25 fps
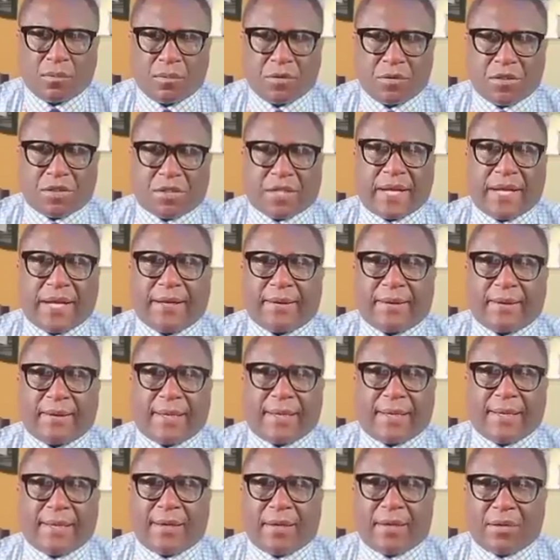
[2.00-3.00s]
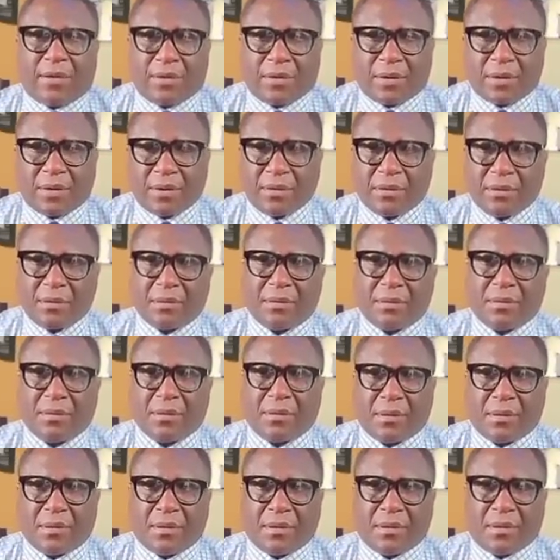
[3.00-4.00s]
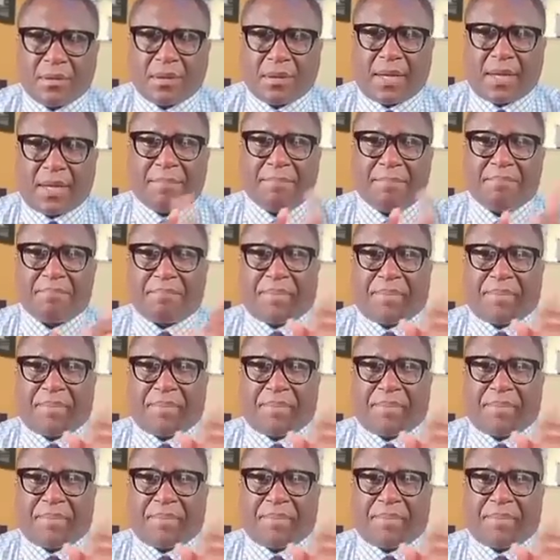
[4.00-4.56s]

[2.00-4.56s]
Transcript: Say it loud. I'm